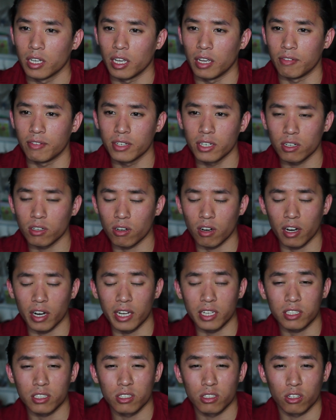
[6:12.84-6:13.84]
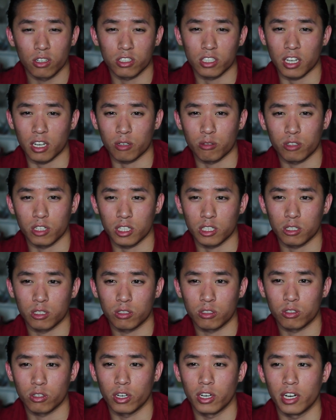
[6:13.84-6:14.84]
if you are into those like
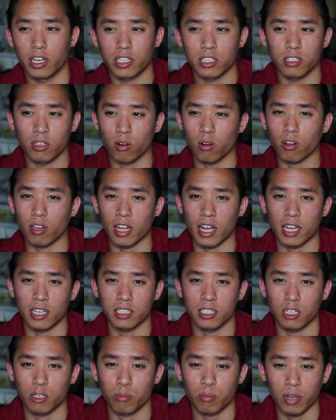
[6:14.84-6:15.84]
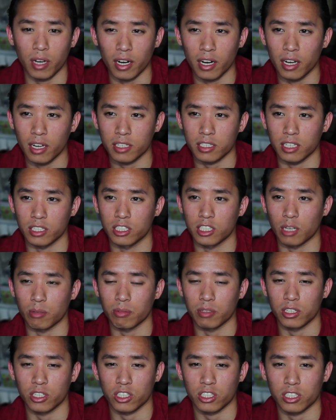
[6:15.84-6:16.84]
just traditional classic products and
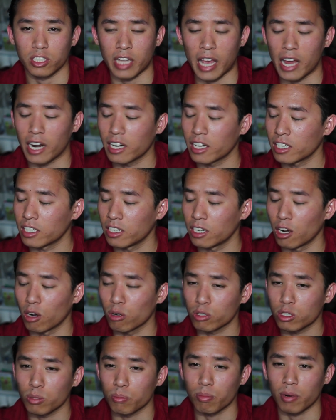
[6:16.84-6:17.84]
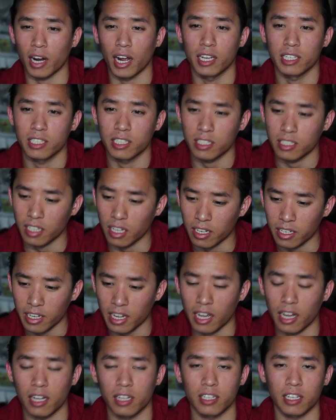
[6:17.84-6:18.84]
something just standard, no surprises, then
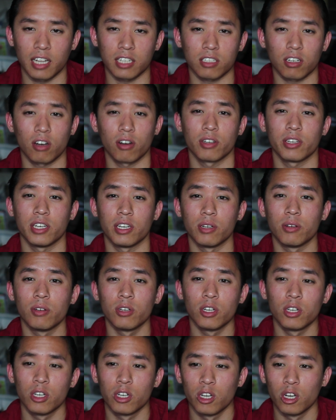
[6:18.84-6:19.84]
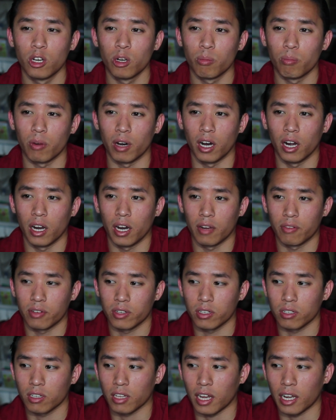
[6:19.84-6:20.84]
yeah, that's all you. But if
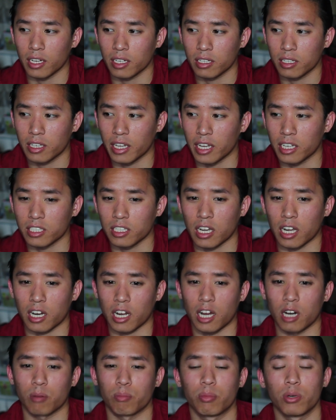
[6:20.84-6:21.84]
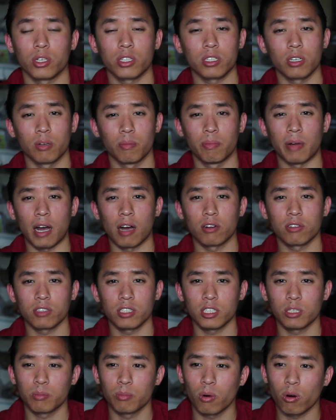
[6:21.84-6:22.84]
you like things that kind of push the
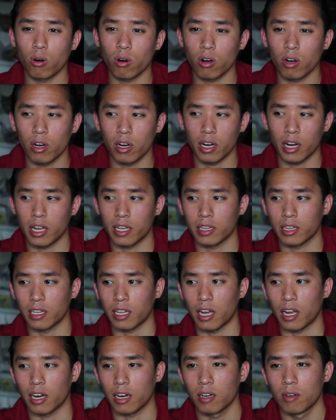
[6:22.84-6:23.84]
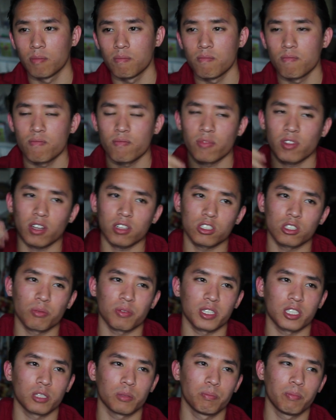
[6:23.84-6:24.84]
boundaries more and like not so
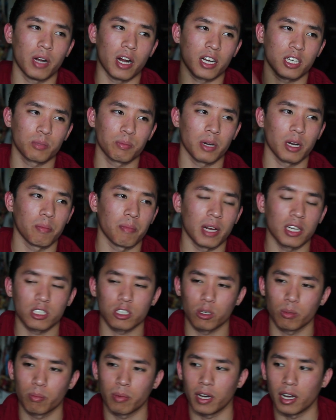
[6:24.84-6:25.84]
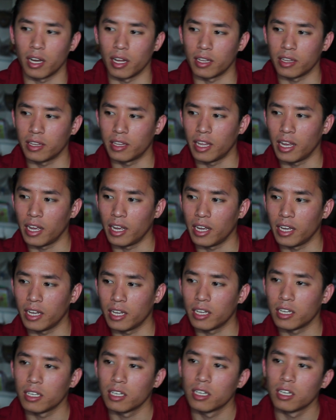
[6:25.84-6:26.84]
much experimental, but
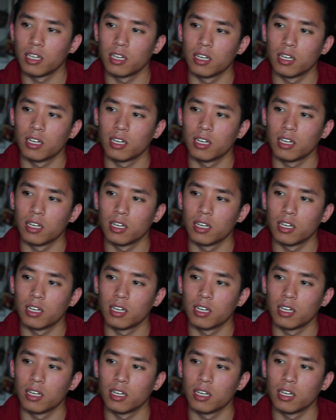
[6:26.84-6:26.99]
they